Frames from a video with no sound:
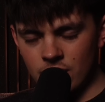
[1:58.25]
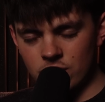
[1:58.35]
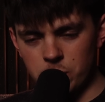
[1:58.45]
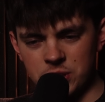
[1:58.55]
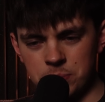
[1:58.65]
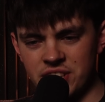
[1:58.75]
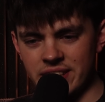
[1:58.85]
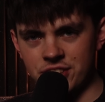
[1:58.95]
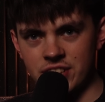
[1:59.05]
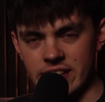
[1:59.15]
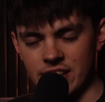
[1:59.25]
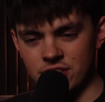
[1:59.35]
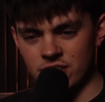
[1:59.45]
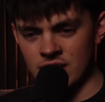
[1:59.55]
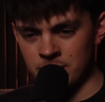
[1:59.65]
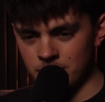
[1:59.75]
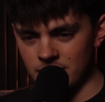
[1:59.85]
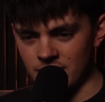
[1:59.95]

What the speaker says: Could do some TLC this, couldn't it? Yeah.